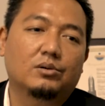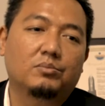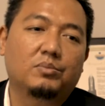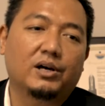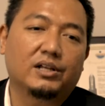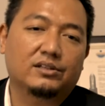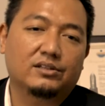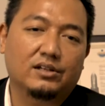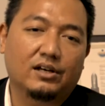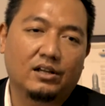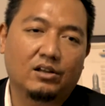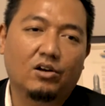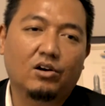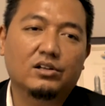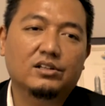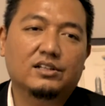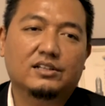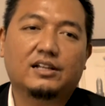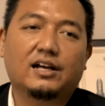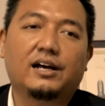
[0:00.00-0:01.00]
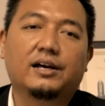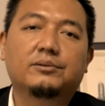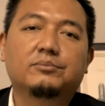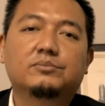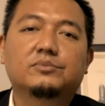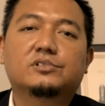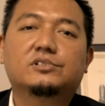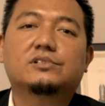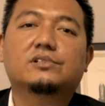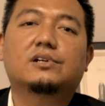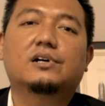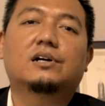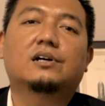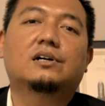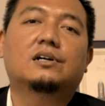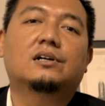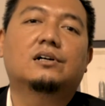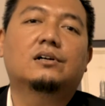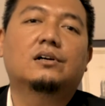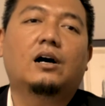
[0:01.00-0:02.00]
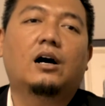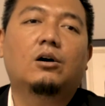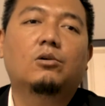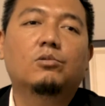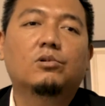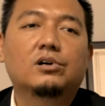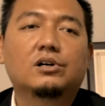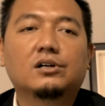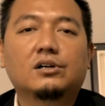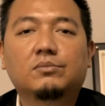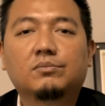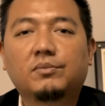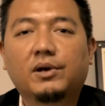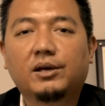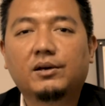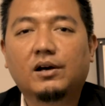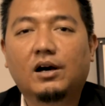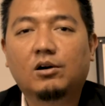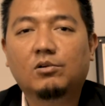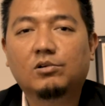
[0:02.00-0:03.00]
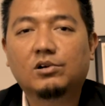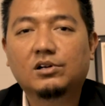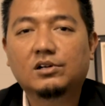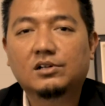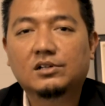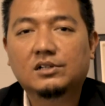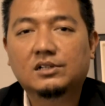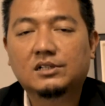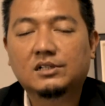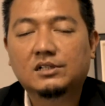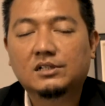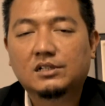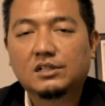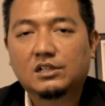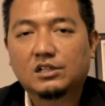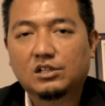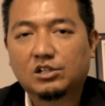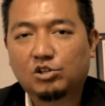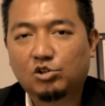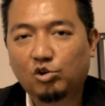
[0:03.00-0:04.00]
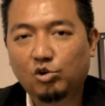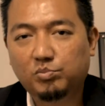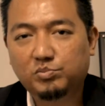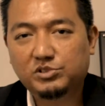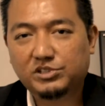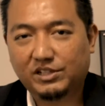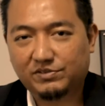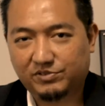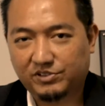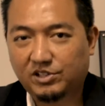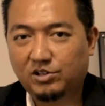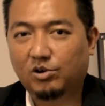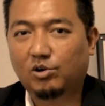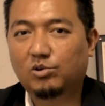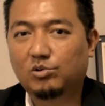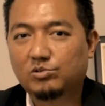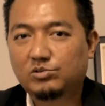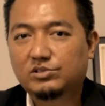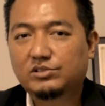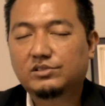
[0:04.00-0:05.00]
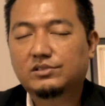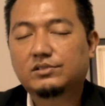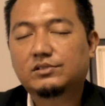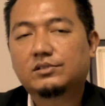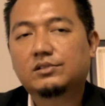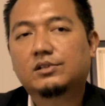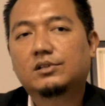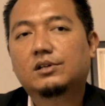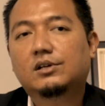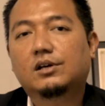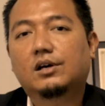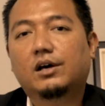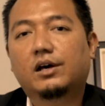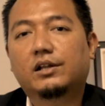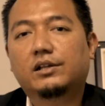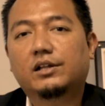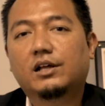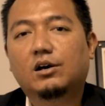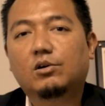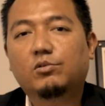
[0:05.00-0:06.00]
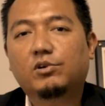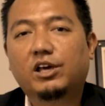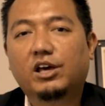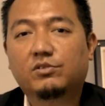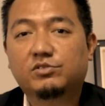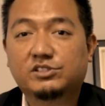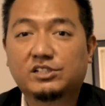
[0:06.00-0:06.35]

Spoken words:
But a long times, our groups have grown. And now we have